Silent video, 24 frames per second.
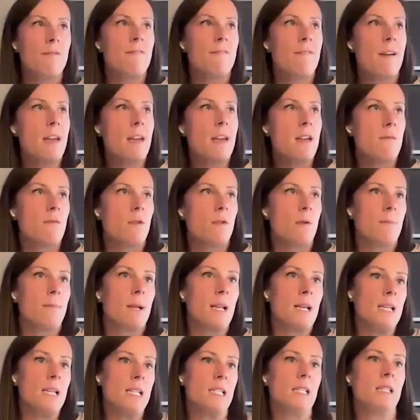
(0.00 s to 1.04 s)
my favourite
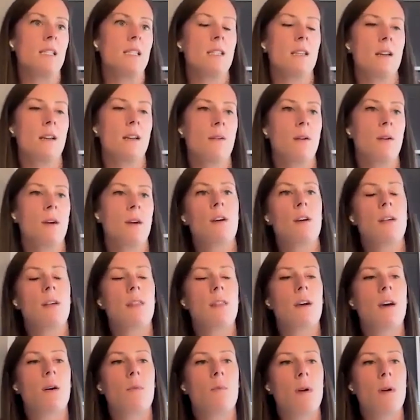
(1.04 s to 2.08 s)
place
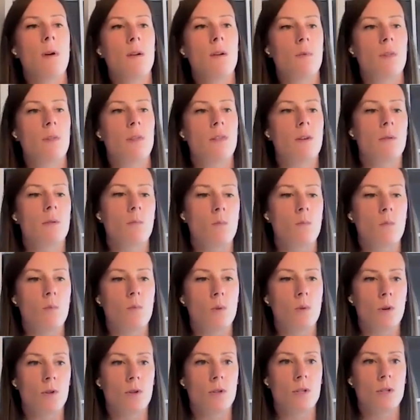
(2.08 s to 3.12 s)
that I went with them
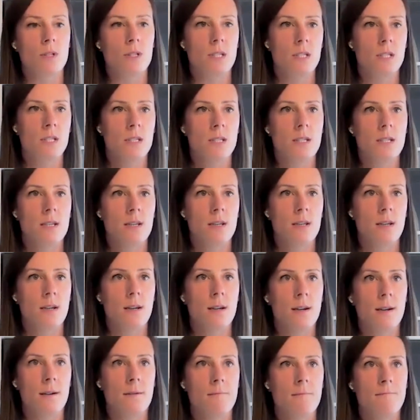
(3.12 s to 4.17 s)
was,
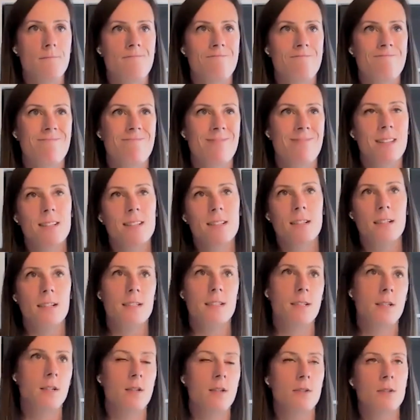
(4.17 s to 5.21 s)
I
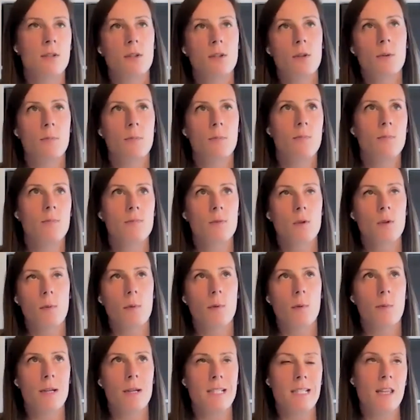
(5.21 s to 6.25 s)
don't know, there's a
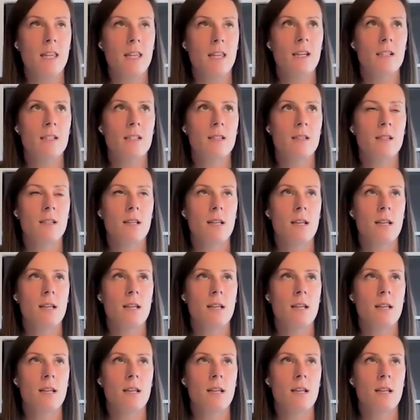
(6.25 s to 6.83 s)
couple of places. I think,